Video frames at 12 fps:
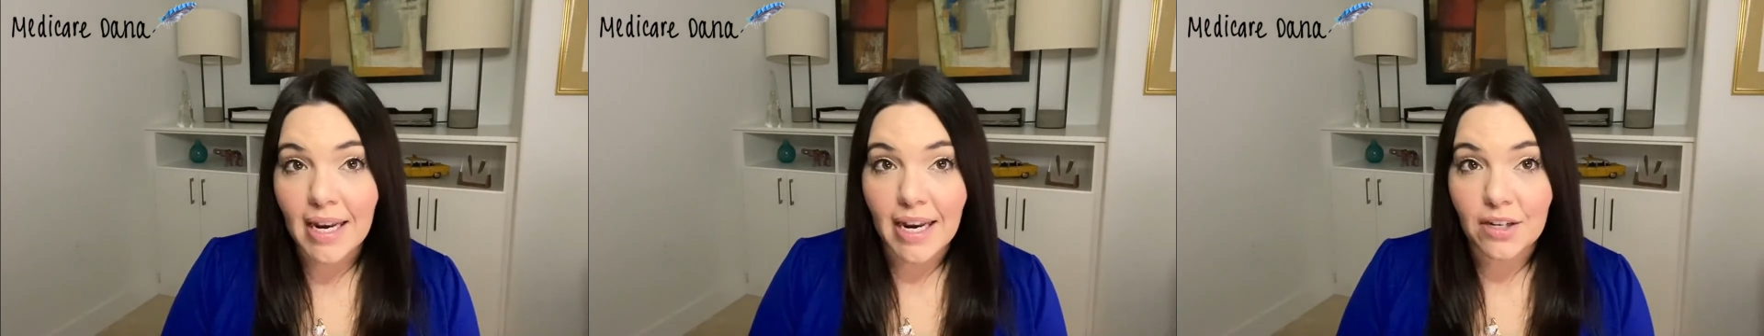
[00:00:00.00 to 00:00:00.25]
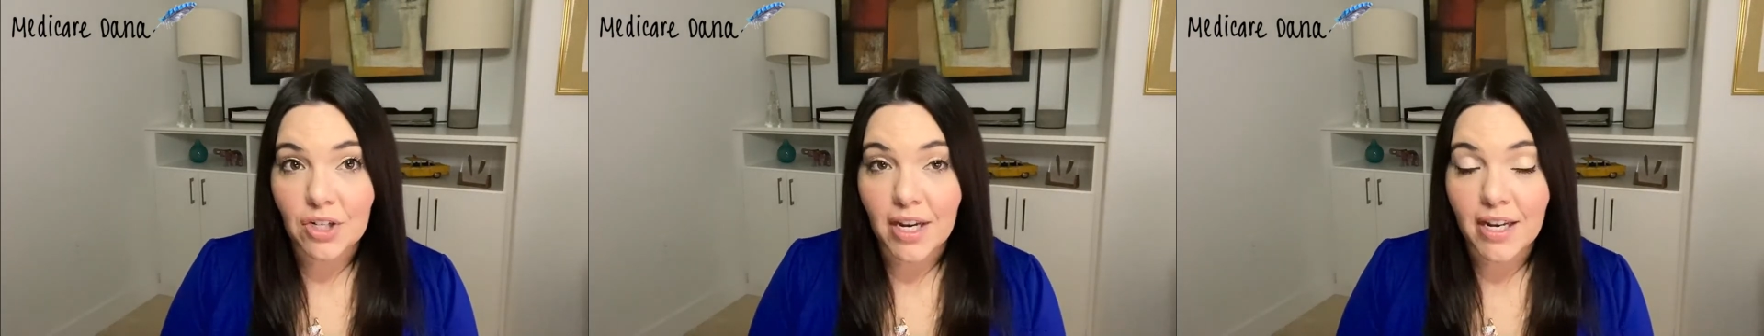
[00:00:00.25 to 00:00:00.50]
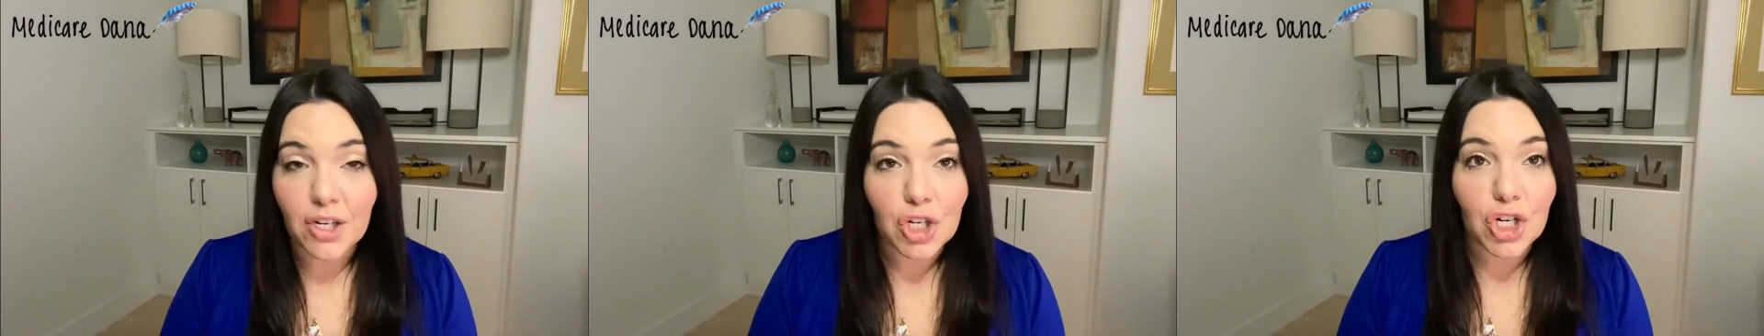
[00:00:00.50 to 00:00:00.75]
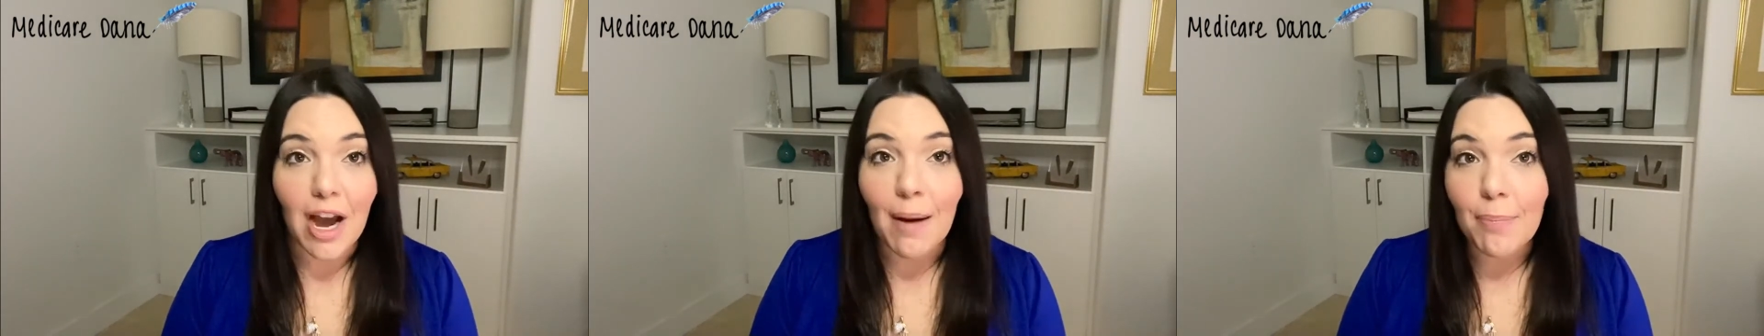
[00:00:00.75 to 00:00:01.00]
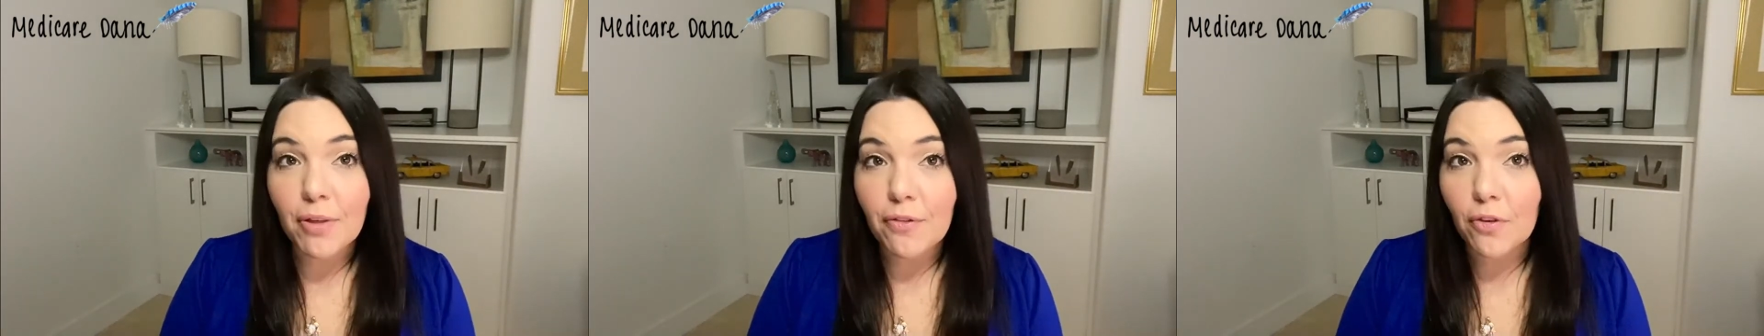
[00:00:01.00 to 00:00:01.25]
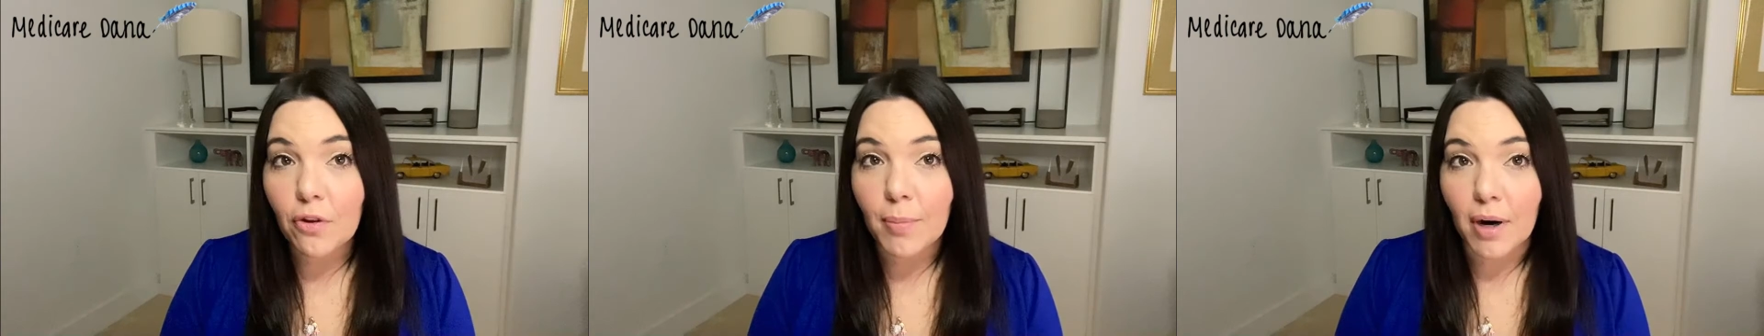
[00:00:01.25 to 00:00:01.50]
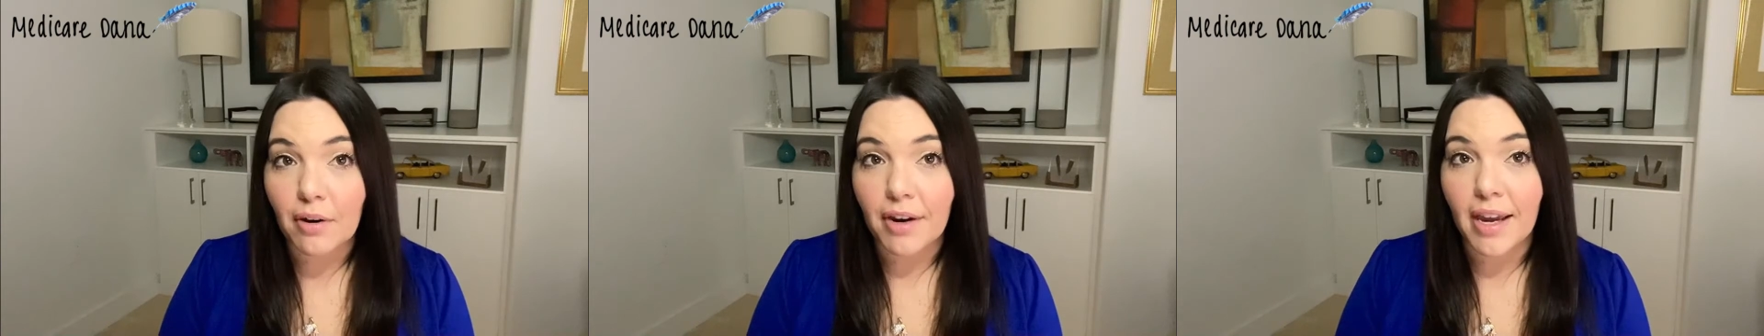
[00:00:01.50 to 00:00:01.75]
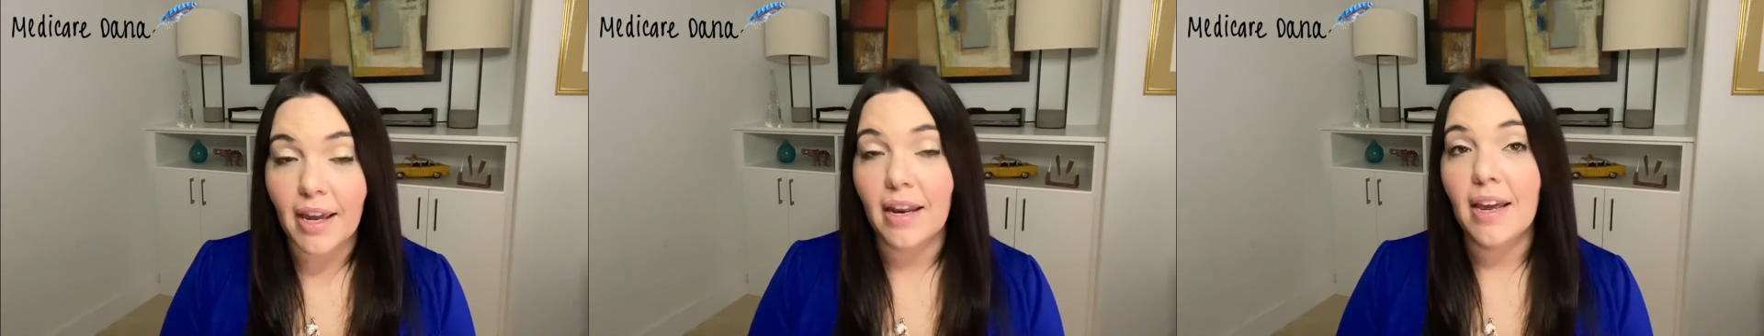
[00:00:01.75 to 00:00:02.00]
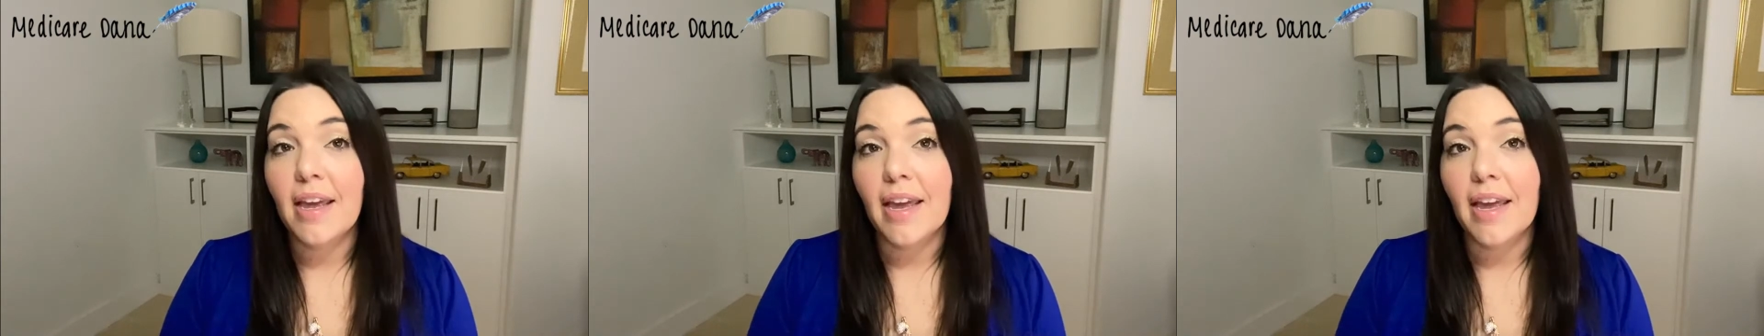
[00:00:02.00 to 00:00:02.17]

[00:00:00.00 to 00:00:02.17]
agent, shop the full market,